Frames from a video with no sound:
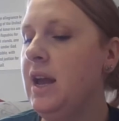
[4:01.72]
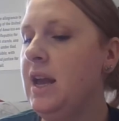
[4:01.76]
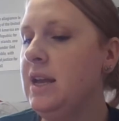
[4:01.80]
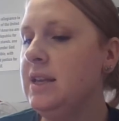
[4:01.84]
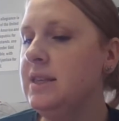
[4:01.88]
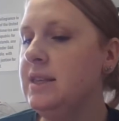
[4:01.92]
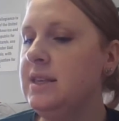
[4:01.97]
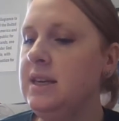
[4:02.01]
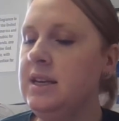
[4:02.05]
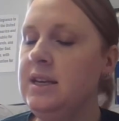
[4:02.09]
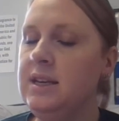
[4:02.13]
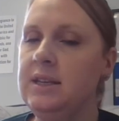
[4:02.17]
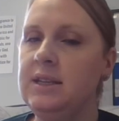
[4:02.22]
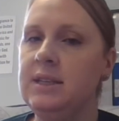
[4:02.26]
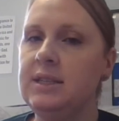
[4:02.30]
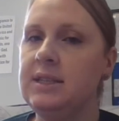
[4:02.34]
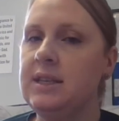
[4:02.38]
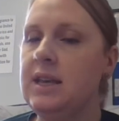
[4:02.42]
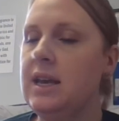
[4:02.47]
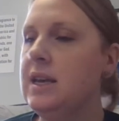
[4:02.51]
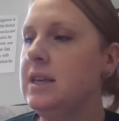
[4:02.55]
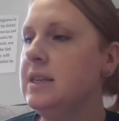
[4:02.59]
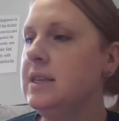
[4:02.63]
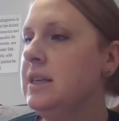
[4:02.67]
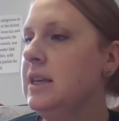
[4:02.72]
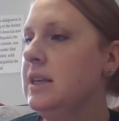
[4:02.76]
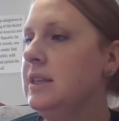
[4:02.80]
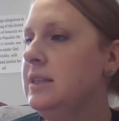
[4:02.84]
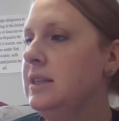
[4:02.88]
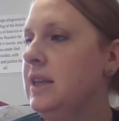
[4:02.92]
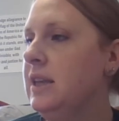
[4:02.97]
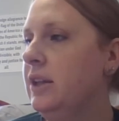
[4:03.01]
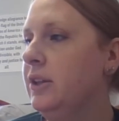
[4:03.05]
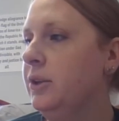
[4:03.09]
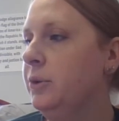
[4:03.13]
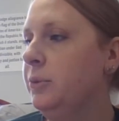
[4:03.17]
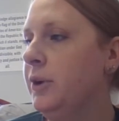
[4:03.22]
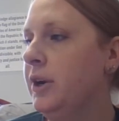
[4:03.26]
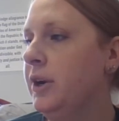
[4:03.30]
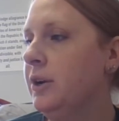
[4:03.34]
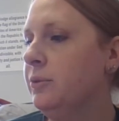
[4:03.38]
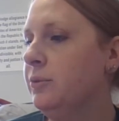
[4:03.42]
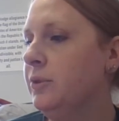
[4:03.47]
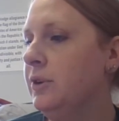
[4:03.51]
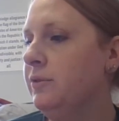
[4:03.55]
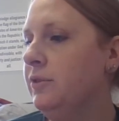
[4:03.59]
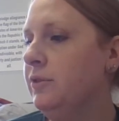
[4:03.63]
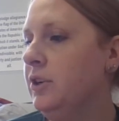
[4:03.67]
18 says
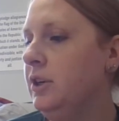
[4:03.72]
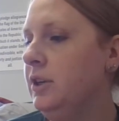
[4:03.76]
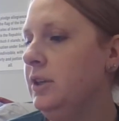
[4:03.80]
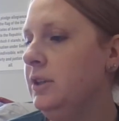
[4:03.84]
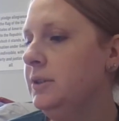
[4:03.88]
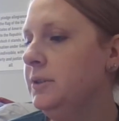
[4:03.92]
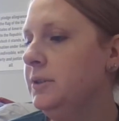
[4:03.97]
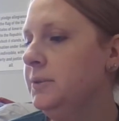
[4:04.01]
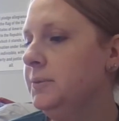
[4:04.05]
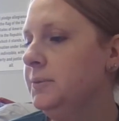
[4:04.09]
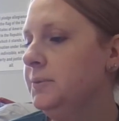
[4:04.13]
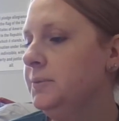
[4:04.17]
Delaware River.